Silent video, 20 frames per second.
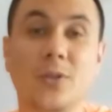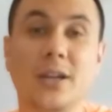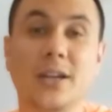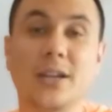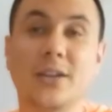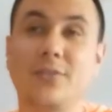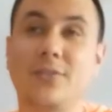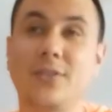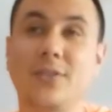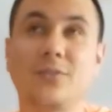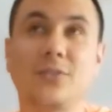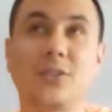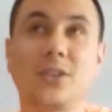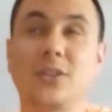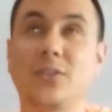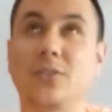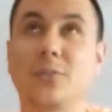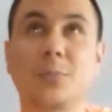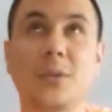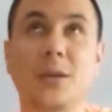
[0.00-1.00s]
like
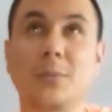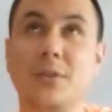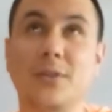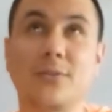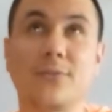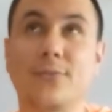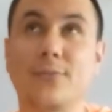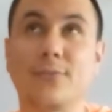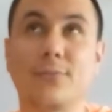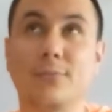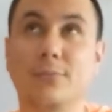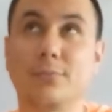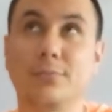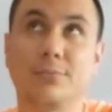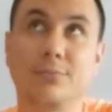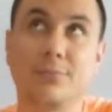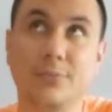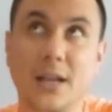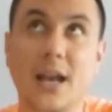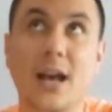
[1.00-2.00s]
fifties maybe,
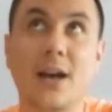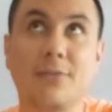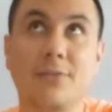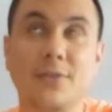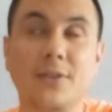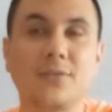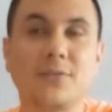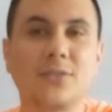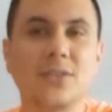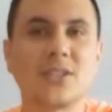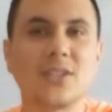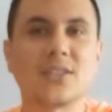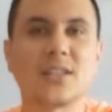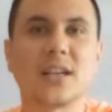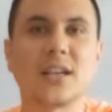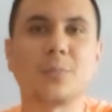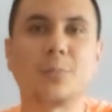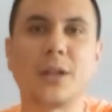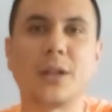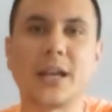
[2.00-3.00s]
yeah, fifties,
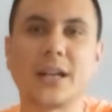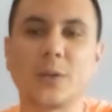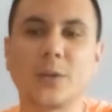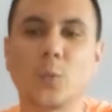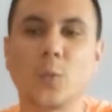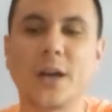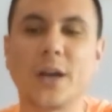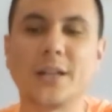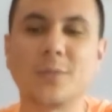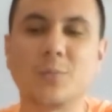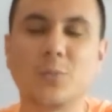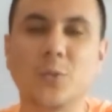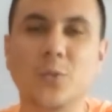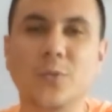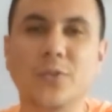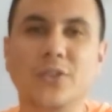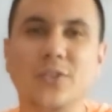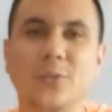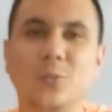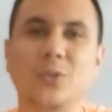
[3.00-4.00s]
like black and white
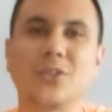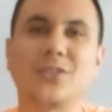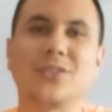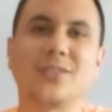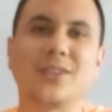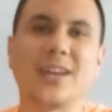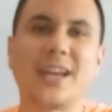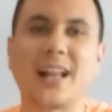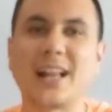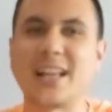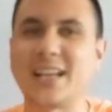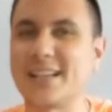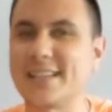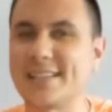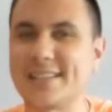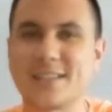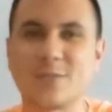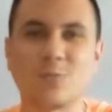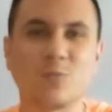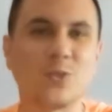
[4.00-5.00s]
movies with uh,
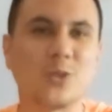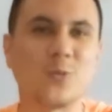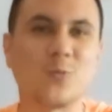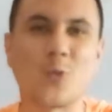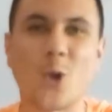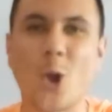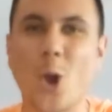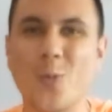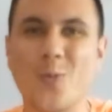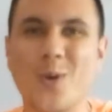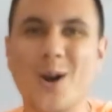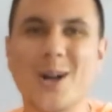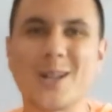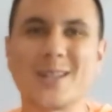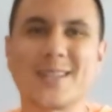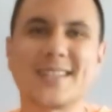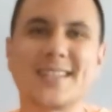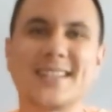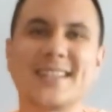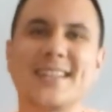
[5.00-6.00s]
aliens and with
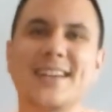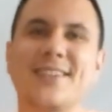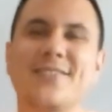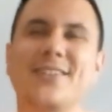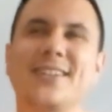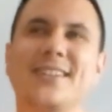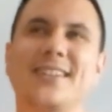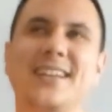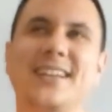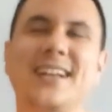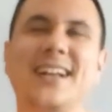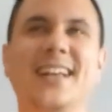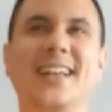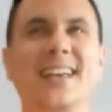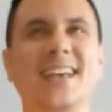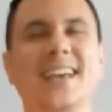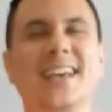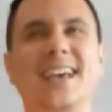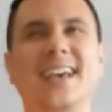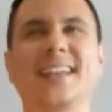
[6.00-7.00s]
robots and everything,
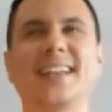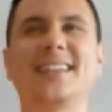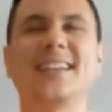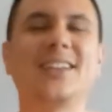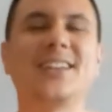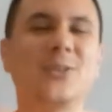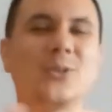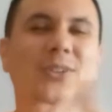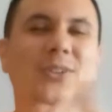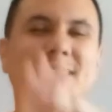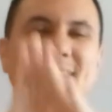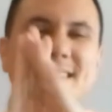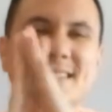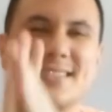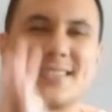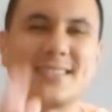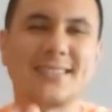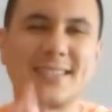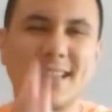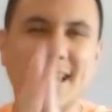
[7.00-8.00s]
and they look the
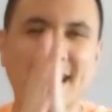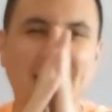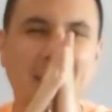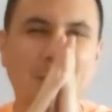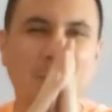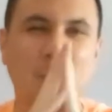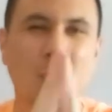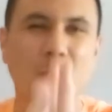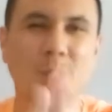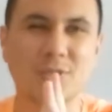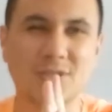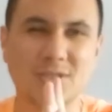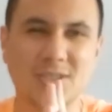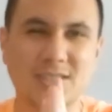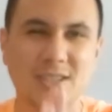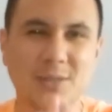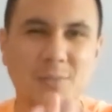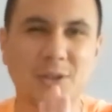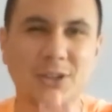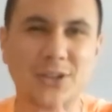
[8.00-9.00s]
same, almost
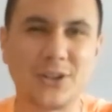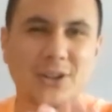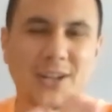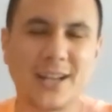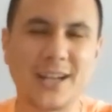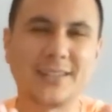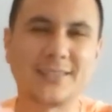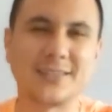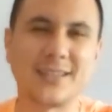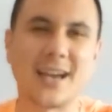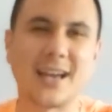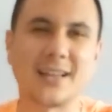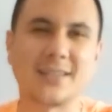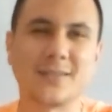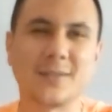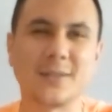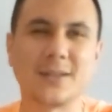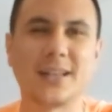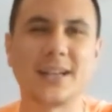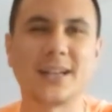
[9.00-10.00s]
similar like
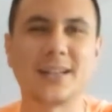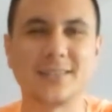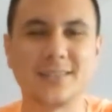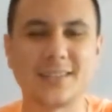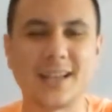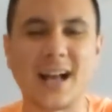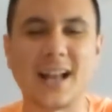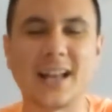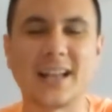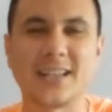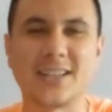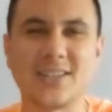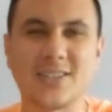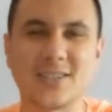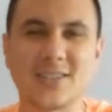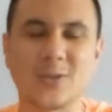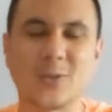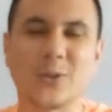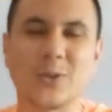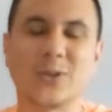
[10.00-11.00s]
that, like Dalek
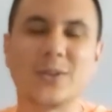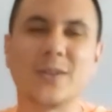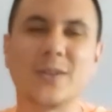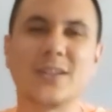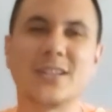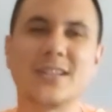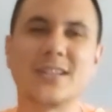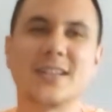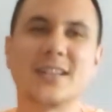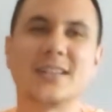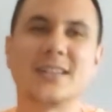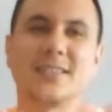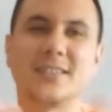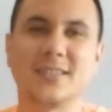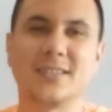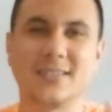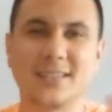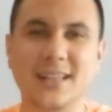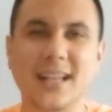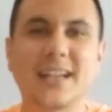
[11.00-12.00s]
is look, uh,
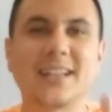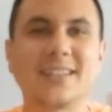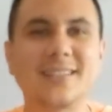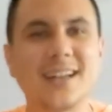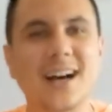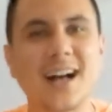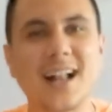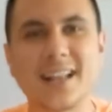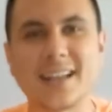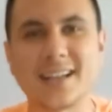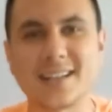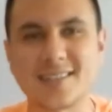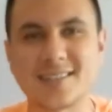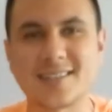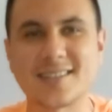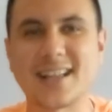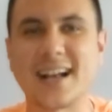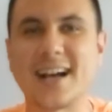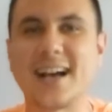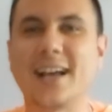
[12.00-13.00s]
like Dalek
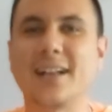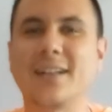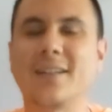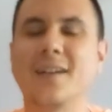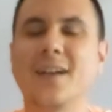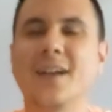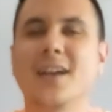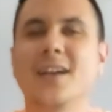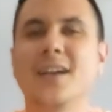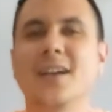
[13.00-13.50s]
style,